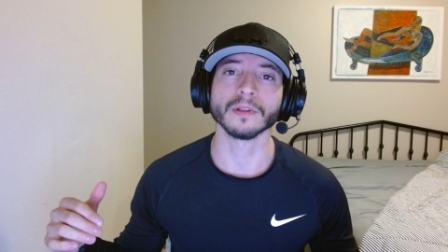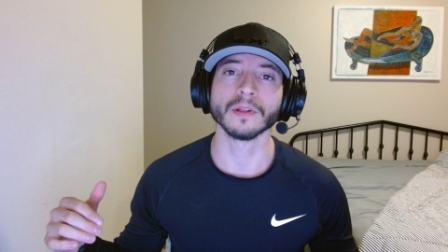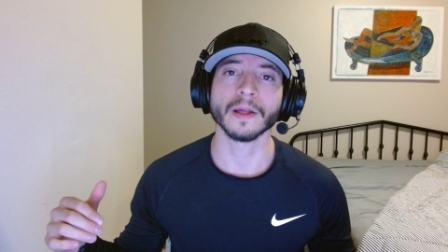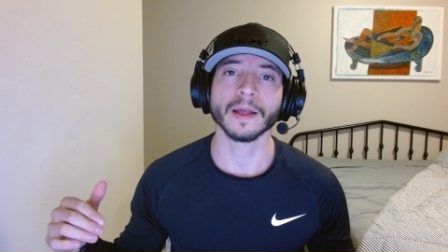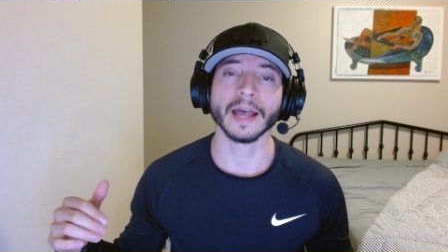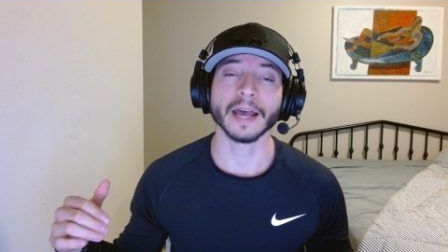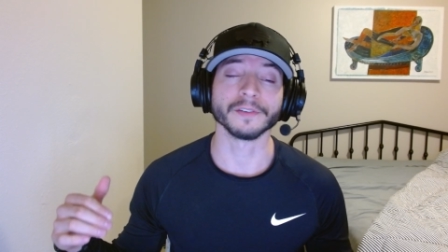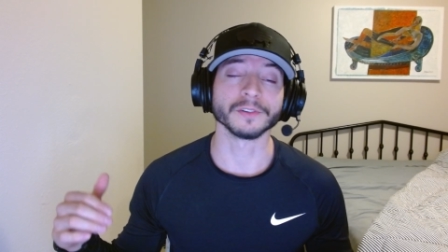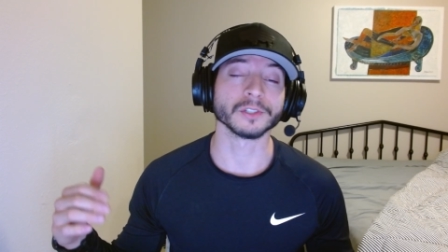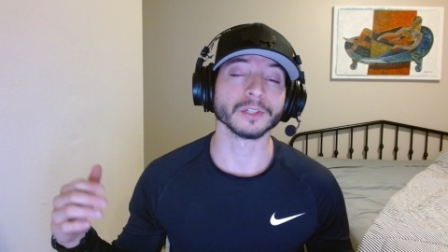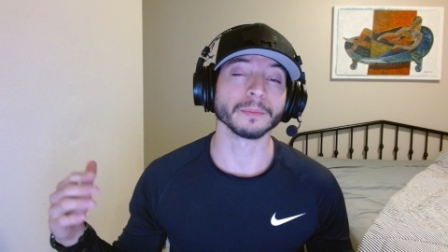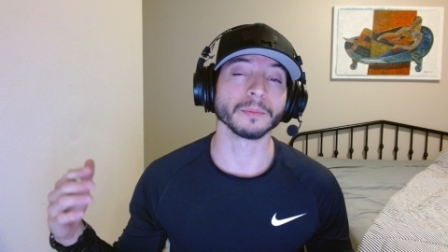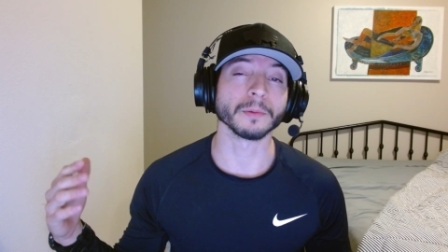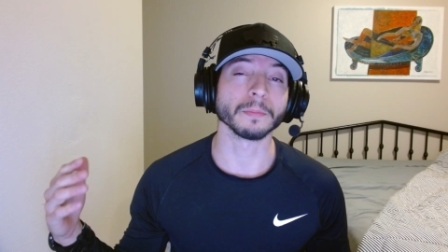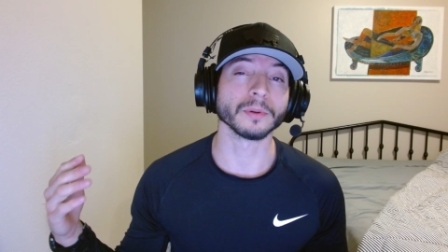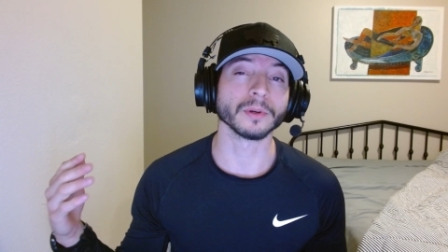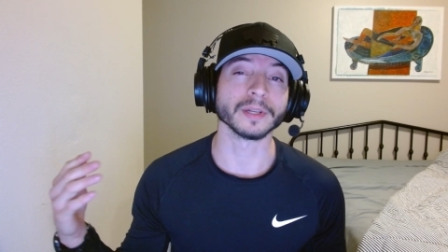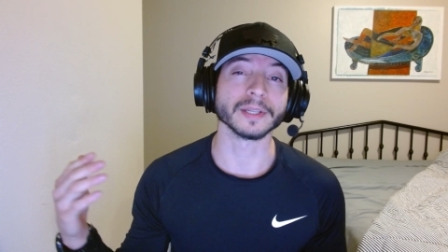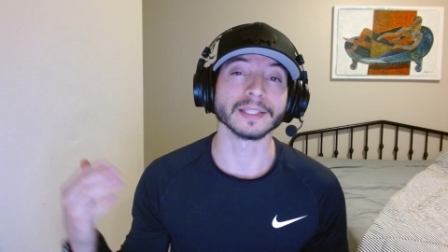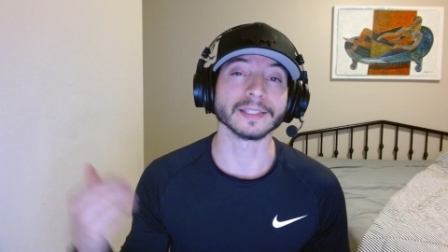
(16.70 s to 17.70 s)
having trouble
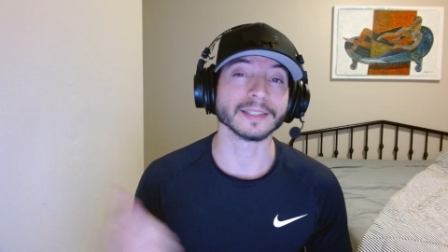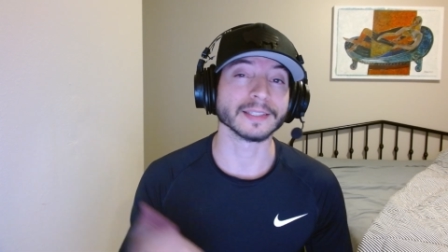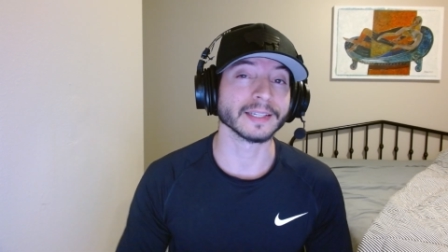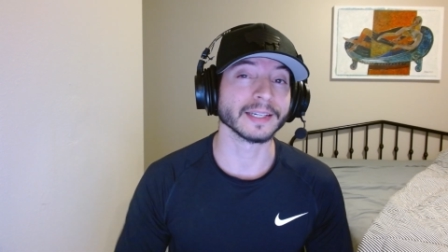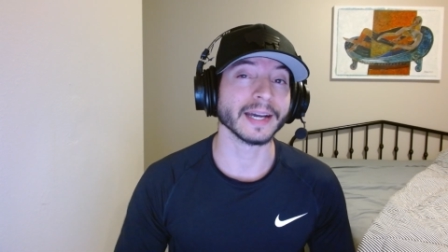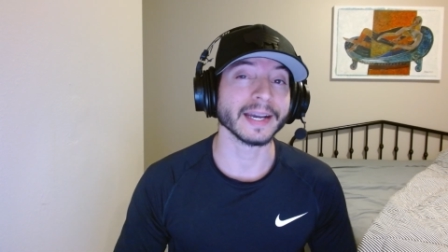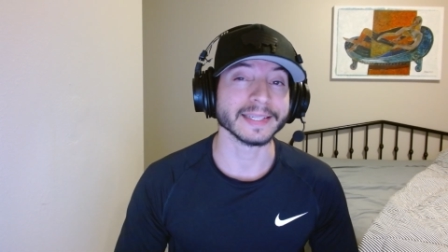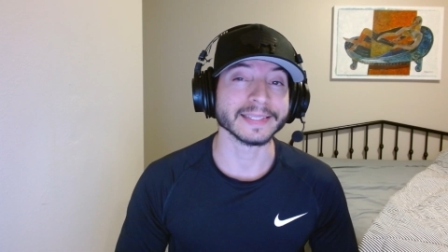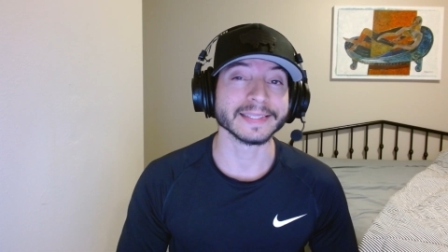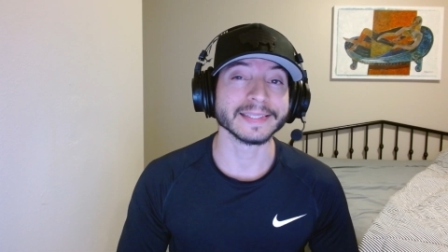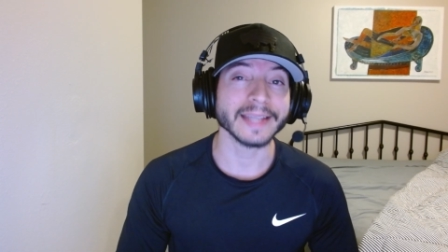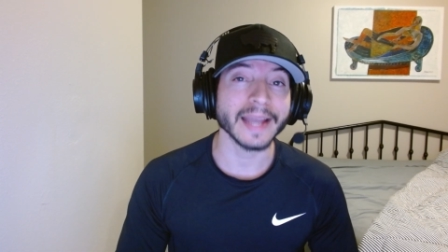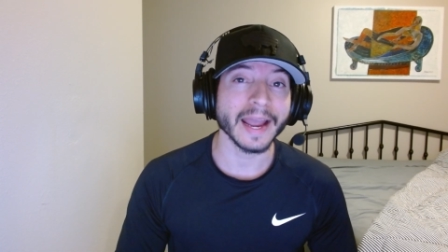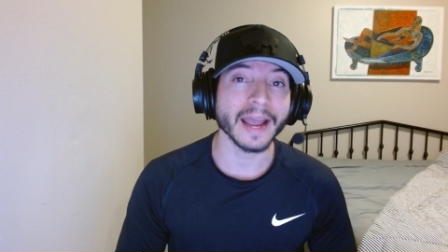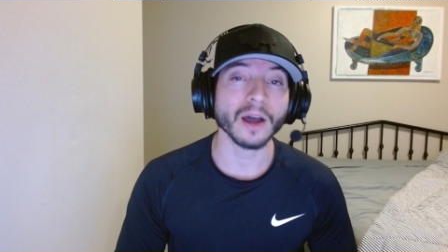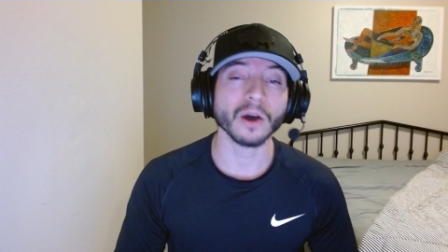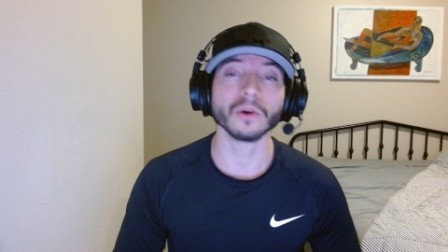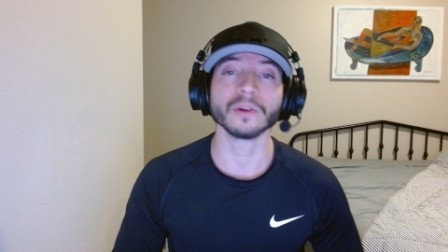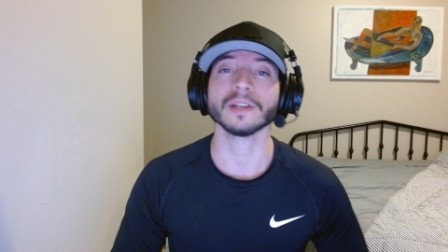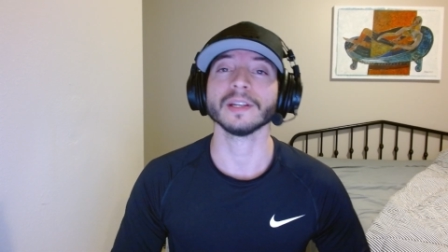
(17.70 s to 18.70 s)
putting guys
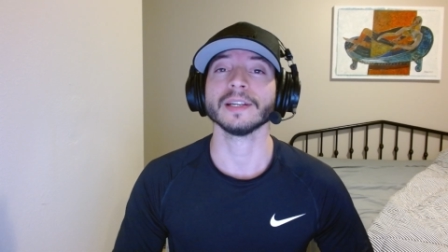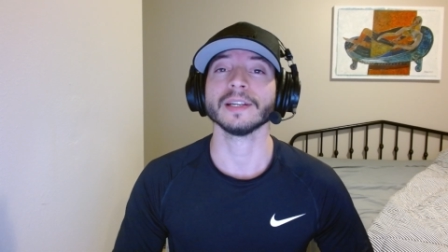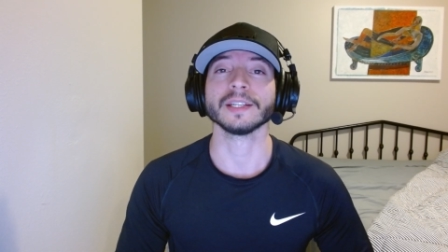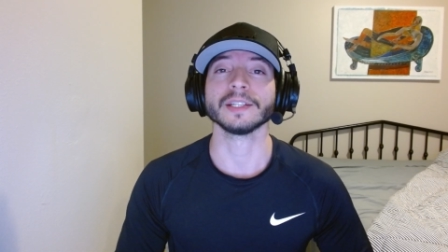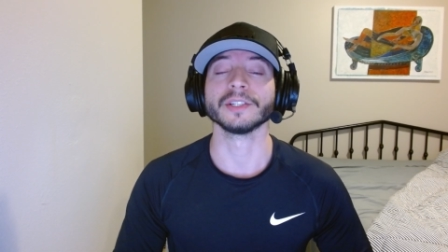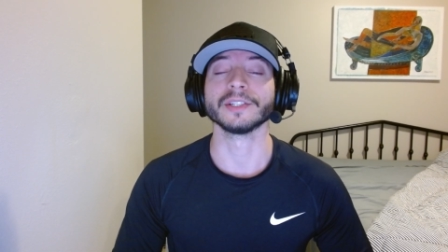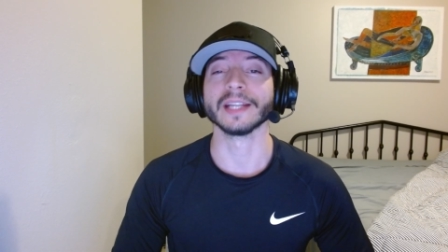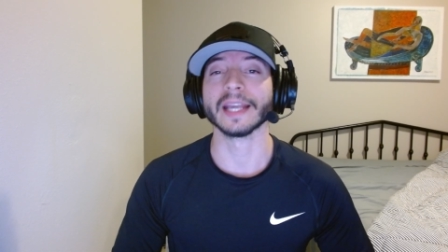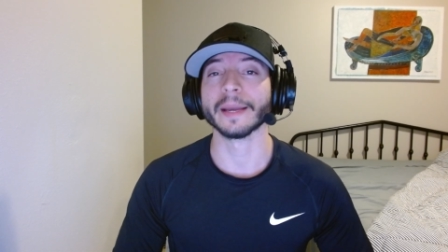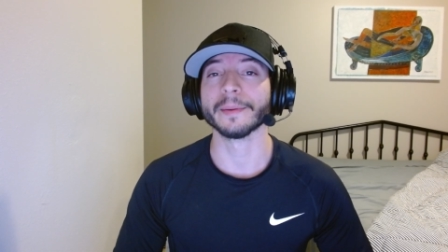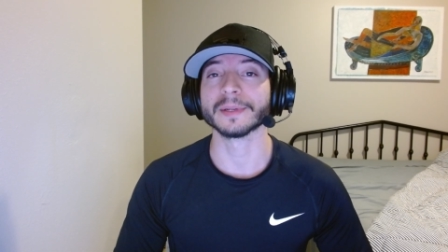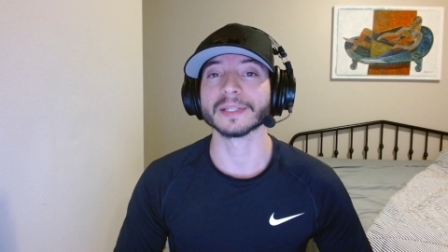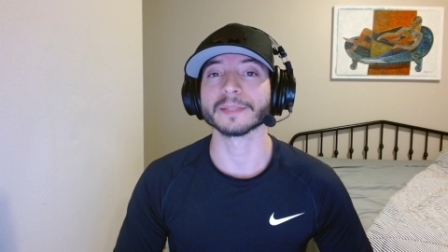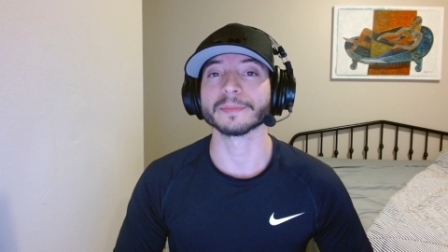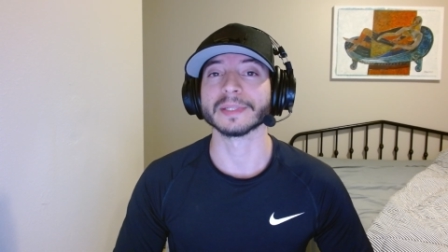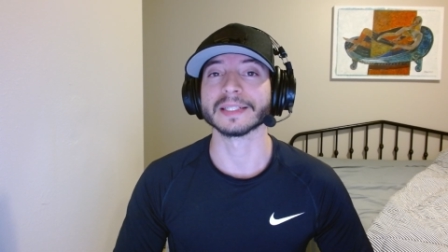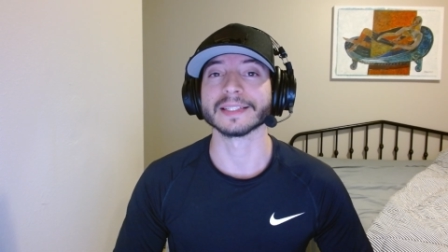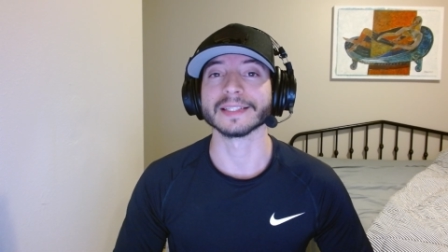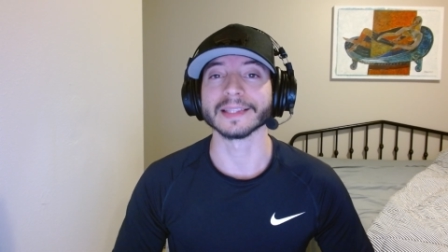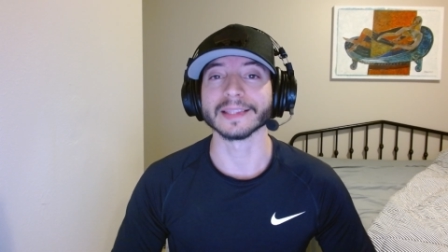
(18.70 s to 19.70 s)
down, your damage has
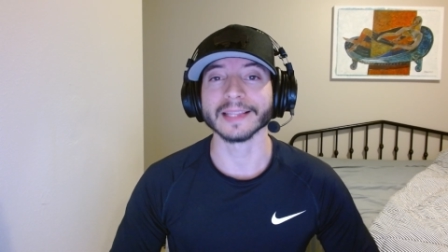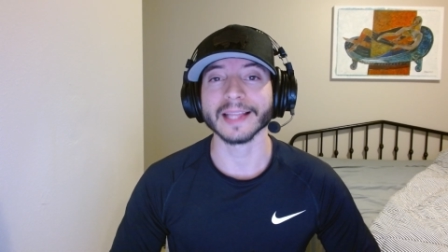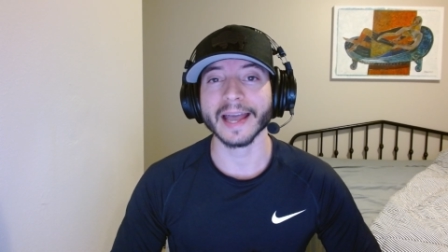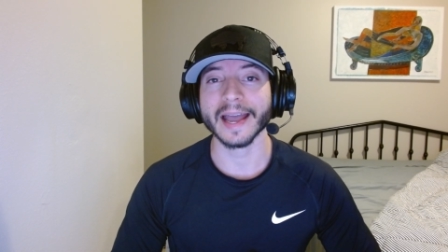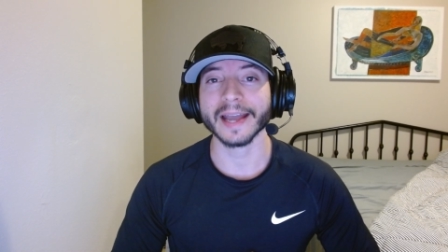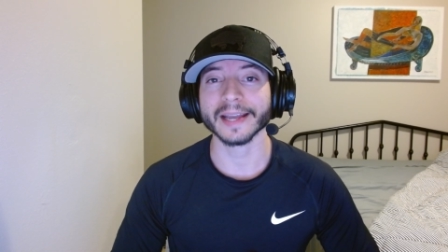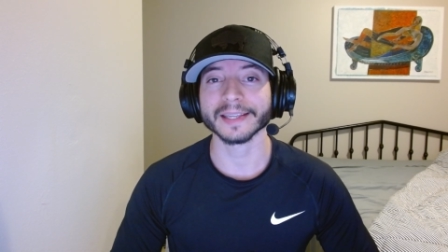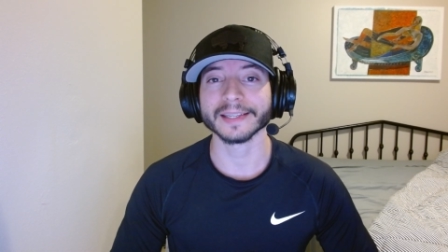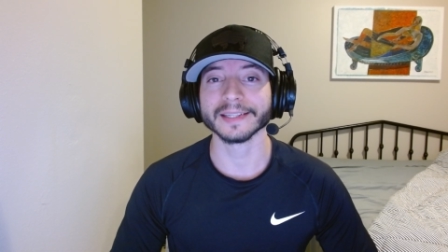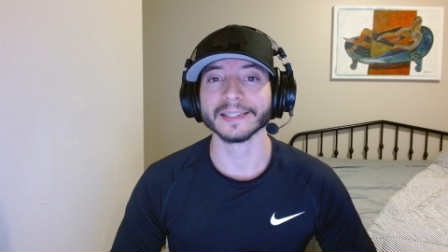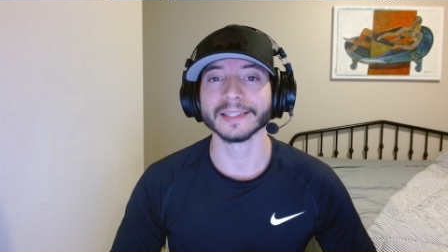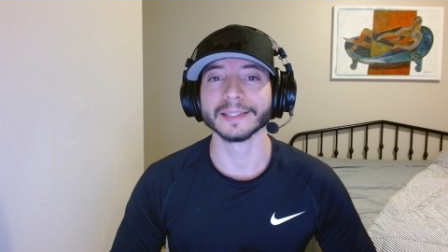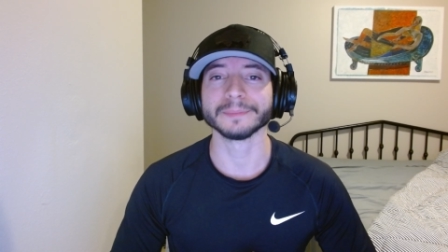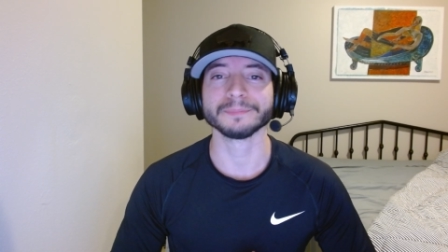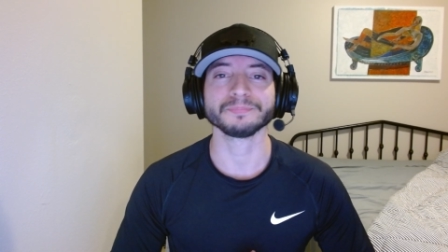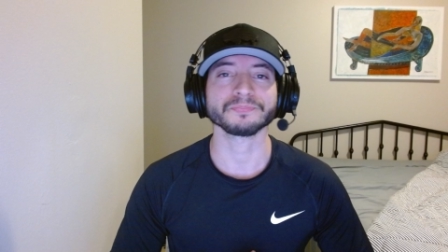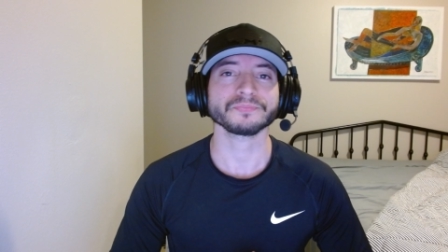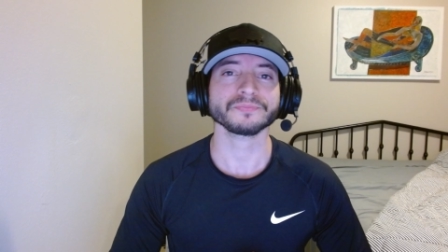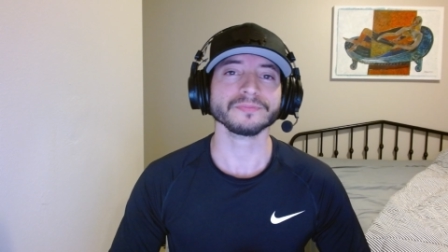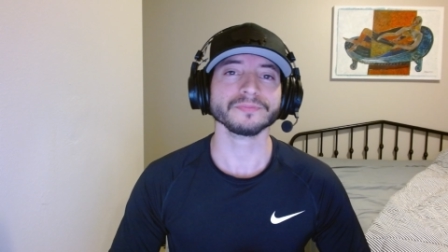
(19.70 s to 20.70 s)
been lacking,